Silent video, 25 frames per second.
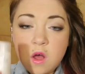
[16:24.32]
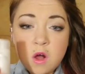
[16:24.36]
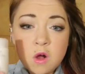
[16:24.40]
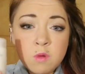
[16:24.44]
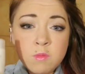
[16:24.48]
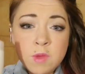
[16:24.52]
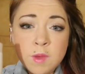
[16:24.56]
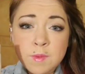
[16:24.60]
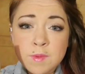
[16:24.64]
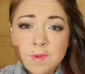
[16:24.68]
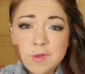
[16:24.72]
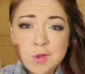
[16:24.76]

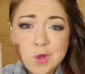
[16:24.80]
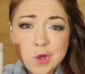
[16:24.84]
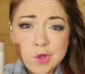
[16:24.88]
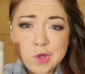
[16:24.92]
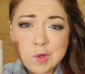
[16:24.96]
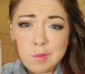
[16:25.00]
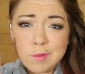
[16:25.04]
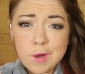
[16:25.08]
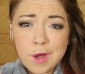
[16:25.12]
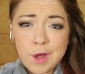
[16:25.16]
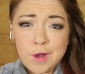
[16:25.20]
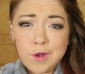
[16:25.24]
or maybe it's got
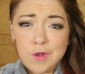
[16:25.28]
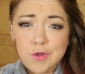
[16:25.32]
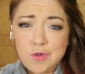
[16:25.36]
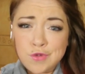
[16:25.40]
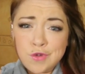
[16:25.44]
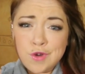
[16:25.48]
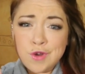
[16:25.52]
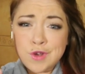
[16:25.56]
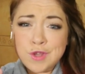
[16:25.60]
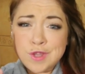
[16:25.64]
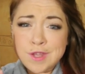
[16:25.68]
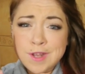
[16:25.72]
some kind of
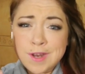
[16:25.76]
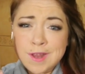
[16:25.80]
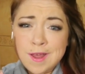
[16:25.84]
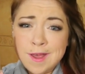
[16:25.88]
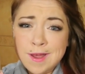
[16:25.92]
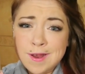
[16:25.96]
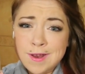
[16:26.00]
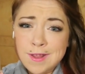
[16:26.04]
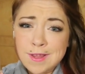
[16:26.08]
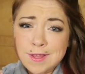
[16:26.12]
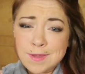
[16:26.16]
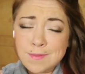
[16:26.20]
drugs in
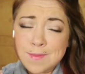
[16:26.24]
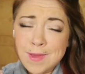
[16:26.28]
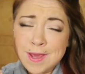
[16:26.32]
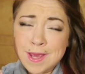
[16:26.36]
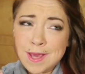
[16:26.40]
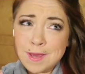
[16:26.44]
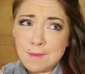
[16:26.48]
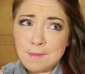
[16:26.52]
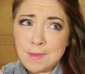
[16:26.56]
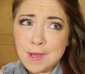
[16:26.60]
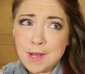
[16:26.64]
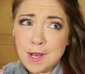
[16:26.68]
it and it's
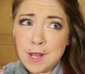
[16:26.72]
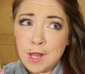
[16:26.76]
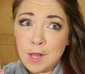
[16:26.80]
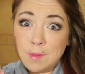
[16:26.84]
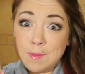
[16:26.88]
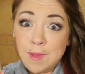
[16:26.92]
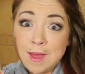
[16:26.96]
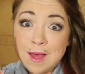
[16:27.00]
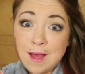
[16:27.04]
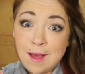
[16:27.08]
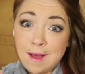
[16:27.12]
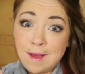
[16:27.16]
making me a
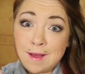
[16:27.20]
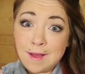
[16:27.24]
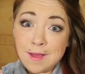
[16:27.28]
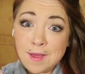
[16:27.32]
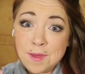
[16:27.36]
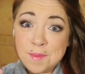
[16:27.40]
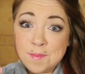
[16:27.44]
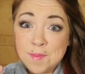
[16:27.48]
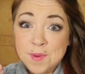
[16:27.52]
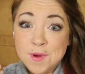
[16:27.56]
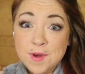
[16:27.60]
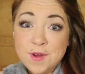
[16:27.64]
little bit
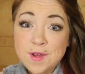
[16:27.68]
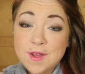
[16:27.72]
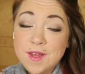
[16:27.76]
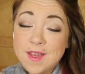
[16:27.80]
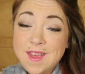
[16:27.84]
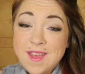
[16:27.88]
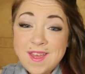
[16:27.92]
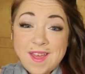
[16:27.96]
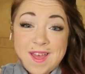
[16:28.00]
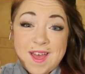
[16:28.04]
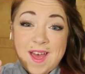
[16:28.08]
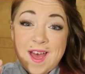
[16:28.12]
high but
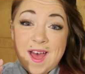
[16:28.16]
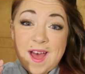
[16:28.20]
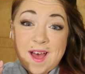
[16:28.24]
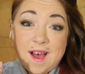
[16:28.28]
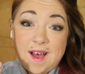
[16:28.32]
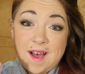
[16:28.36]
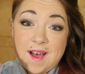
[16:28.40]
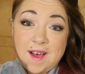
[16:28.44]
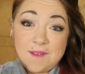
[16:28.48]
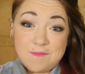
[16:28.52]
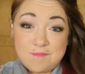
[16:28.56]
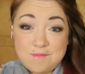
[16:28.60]

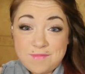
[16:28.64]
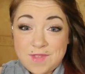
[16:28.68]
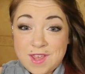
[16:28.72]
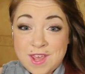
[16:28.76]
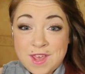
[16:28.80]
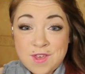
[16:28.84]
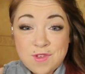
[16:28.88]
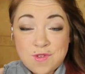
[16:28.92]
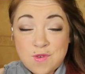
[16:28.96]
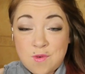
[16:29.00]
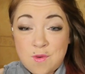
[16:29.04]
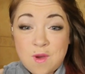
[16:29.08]

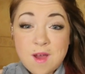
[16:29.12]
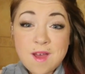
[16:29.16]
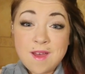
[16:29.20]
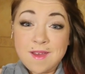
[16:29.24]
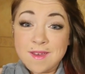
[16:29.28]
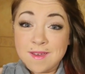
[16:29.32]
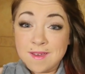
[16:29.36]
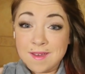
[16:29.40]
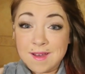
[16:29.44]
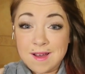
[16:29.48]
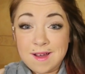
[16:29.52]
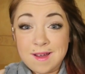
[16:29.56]
either
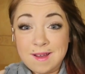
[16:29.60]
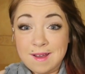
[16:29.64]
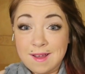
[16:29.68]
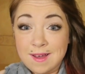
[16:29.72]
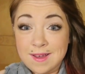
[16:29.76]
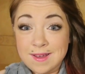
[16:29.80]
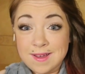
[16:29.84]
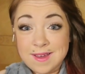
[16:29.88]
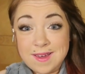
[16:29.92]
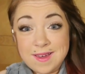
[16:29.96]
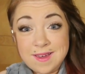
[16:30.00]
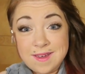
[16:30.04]
way I
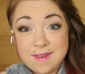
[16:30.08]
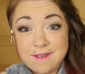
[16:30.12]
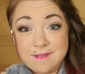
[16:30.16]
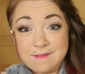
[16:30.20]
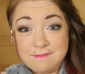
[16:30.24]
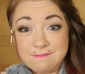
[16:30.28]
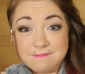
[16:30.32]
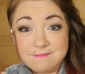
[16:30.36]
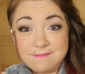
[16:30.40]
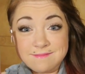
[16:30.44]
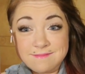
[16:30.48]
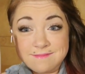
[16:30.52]
like it.
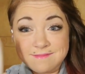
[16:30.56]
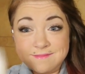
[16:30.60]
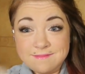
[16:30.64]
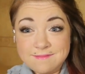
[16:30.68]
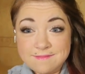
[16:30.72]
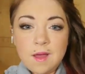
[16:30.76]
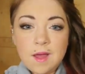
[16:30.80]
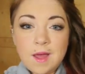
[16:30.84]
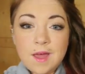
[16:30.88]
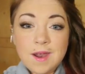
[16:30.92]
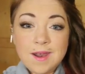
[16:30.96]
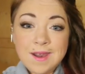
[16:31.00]

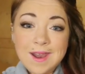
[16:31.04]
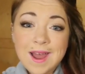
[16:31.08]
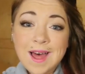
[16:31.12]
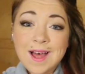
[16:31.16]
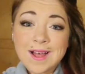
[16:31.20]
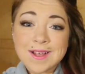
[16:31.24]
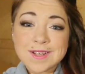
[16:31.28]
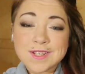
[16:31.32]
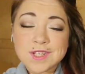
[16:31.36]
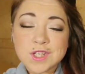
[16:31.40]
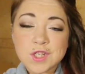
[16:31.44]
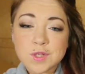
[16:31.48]

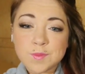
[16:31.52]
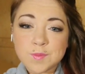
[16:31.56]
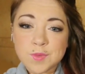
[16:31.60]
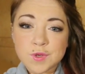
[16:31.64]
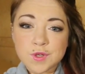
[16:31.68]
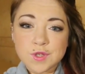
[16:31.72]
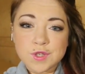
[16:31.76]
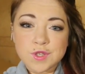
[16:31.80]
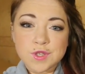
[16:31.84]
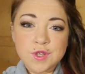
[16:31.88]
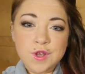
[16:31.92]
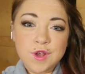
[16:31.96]
Last
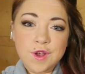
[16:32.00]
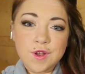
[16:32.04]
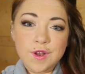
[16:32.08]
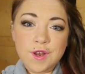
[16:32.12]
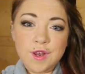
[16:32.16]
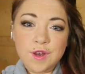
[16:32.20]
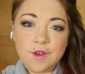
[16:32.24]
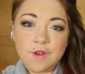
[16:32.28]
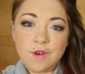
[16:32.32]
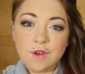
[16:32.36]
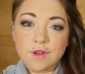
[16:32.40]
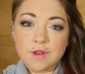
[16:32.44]
but
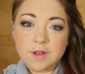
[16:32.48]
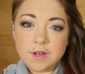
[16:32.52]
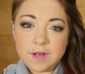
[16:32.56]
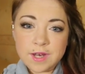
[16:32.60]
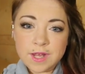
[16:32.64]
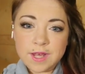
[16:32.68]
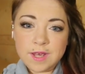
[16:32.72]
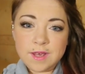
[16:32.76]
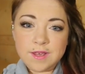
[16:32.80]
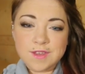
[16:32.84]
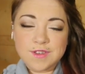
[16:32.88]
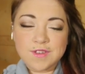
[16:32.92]
certainly not
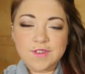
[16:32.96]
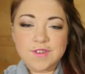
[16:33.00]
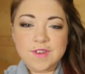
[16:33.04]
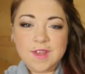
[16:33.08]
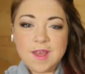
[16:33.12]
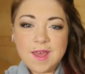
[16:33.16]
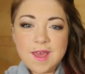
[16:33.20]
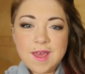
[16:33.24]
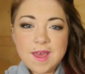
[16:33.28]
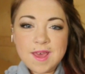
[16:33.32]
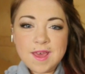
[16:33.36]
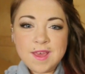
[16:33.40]
least
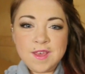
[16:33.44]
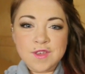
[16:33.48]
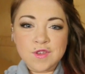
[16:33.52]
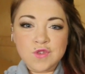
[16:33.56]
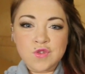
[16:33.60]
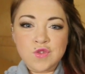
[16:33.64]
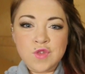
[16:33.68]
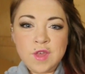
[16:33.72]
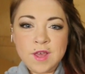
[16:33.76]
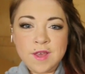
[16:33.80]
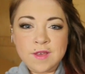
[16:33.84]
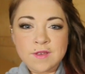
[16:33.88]

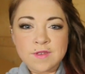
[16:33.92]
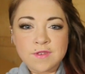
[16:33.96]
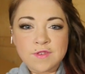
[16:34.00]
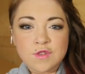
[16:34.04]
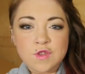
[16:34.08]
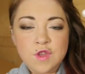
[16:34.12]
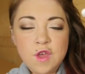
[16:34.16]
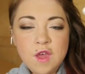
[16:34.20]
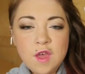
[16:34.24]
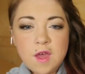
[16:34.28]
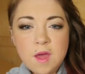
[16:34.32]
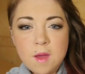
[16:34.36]
is
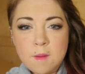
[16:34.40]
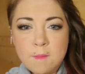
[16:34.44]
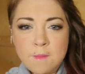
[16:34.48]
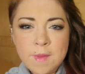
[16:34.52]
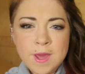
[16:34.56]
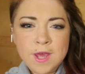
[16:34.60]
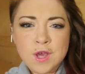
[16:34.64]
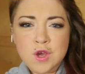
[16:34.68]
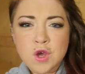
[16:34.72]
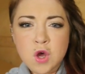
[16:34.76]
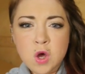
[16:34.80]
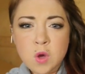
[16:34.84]
this
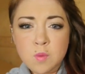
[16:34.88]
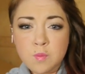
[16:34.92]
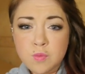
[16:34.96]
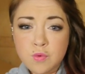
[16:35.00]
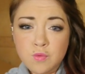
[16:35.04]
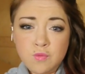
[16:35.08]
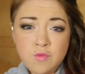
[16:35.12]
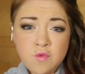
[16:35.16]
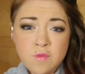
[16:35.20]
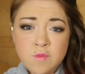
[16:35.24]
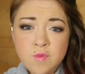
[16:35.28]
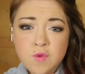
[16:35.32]
makeup
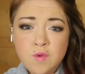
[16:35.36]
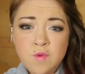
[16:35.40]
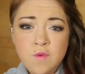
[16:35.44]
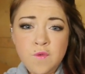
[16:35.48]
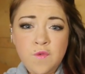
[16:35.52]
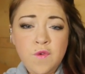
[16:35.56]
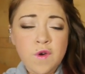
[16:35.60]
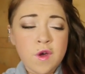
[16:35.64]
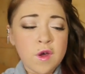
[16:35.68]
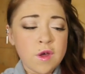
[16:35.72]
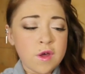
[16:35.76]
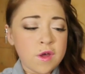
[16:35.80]

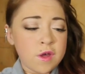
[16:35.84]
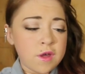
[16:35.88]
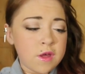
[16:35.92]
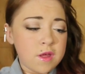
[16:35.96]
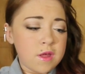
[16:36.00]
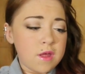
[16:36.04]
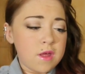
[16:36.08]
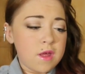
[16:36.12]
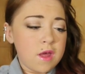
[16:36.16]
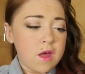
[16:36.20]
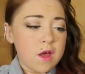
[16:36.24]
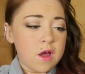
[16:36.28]
remover
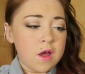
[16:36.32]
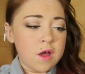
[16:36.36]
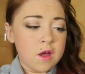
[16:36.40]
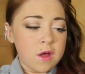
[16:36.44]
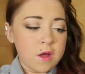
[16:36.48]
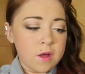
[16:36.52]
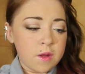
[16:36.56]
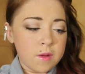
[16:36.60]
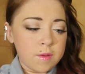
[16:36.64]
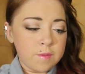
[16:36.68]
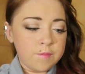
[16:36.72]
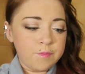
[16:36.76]

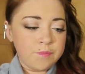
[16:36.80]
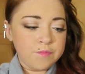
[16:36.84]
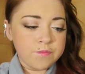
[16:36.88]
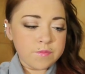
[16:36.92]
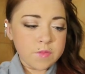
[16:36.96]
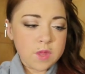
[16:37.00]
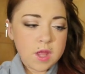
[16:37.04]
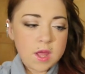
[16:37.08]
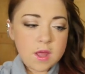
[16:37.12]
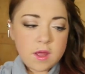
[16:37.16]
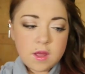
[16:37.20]
um,